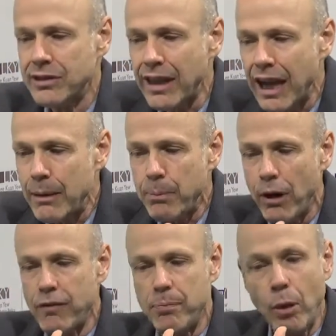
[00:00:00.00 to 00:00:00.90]
type
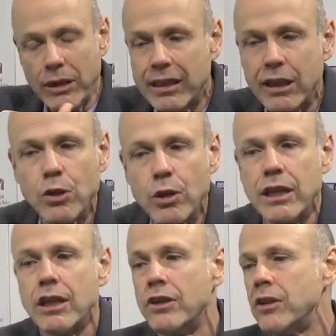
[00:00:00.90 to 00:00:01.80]
of political
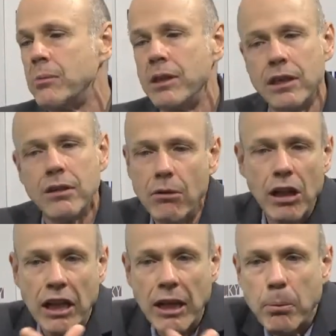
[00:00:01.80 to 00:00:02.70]
economy,
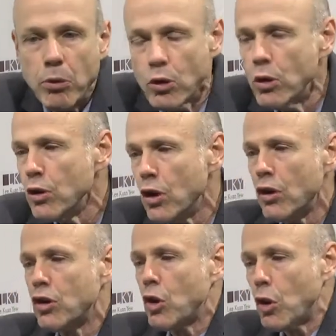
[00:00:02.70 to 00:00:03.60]
liberal
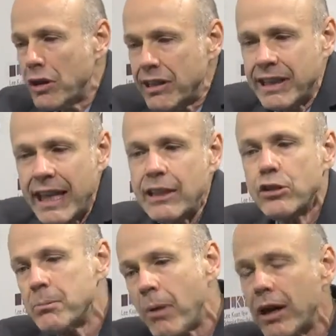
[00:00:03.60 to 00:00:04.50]
or
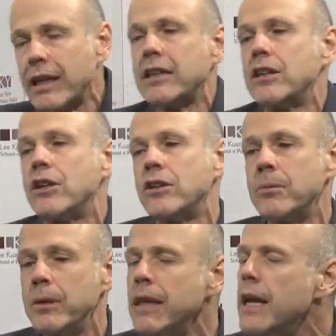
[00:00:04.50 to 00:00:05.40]
coordinated market
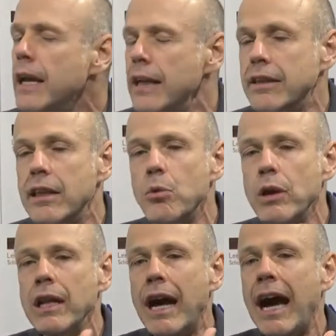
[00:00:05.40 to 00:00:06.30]
economy, they
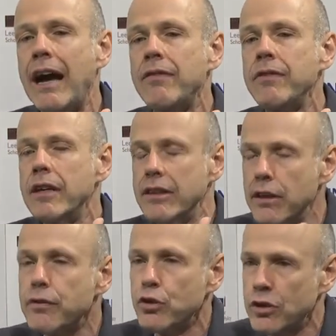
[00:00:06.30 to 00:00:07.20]
will have
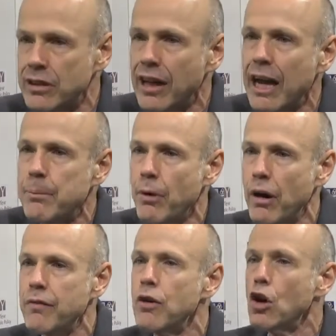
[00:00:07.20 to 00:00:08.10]
different type
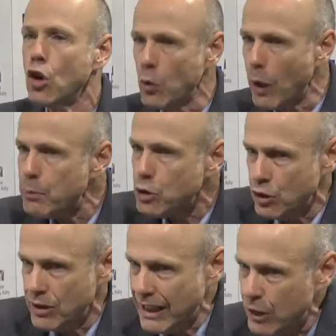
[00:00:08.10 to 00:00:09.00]
of
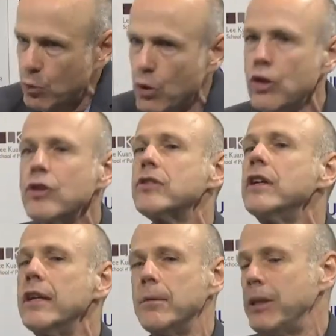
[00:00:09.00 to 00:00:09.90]
corruption networks,
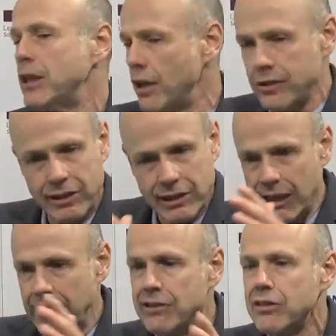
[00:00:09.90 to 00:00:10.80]
because
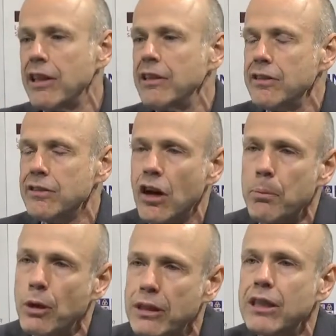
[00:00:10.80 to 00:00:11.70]
these are
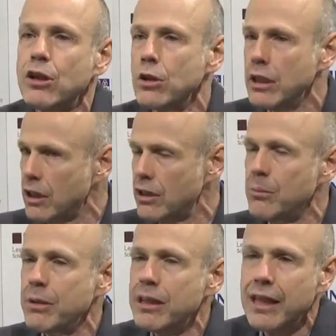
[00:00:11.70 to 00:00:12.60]
political
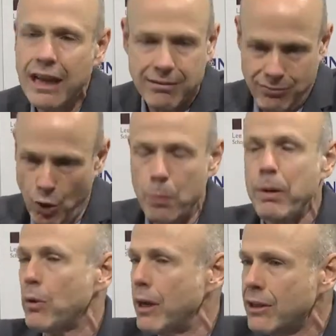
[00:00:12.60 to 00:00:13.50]
economy that
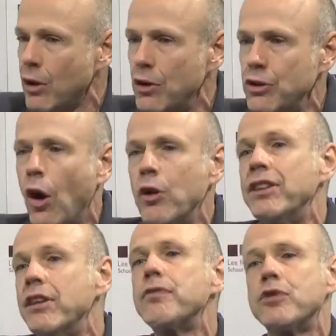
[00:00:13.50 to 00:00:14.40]
operate
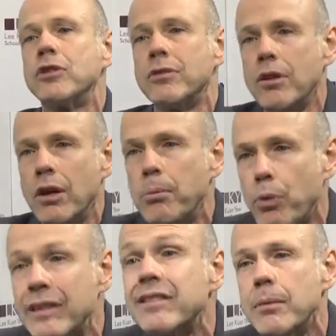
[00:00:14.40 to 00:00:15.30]
on different
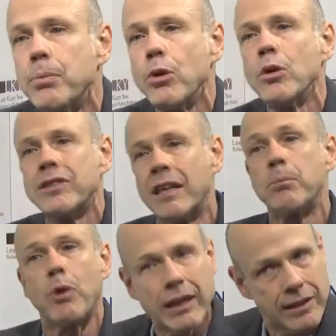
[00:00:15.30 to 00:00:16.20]
principles
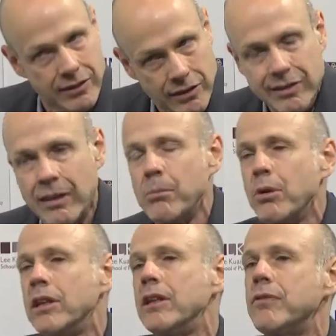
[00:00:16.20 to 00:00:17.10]
and practices and
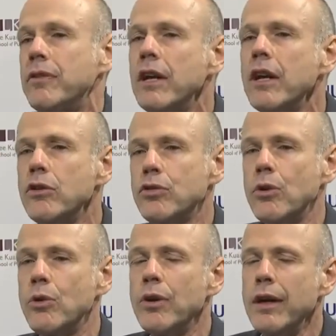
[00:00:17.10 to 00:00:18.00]
belief.
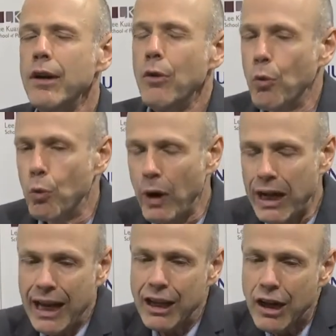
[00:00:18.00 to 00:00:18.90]
So
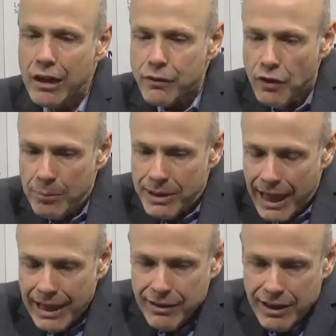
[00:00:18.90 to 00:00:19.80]
what I got from
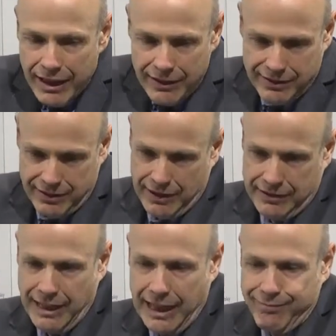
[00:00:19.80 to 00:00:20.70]
that is
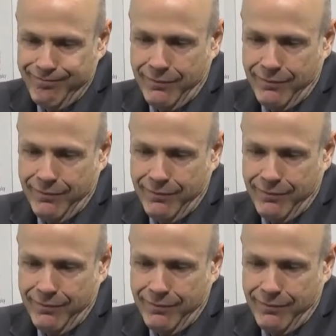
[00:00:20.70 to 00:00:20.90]
that